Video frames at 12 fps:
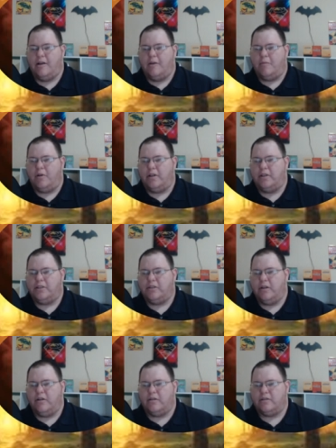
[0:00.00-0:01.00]
but at least you're
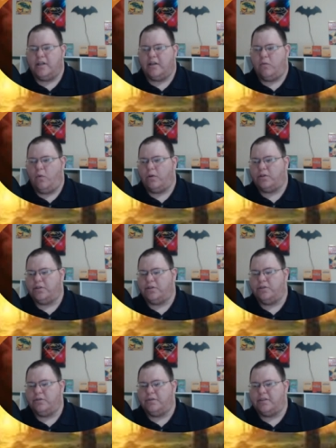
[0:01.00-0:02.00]
only going to take 1 or
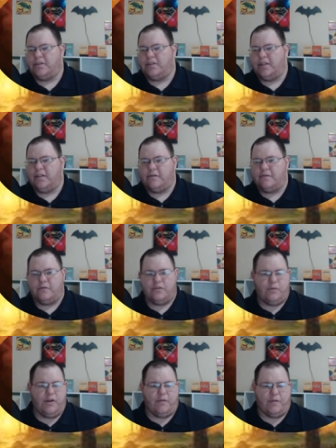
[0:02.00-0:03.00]
2 instead of
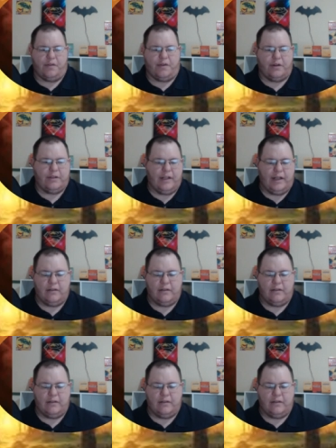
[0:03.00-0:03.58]
12 or 13.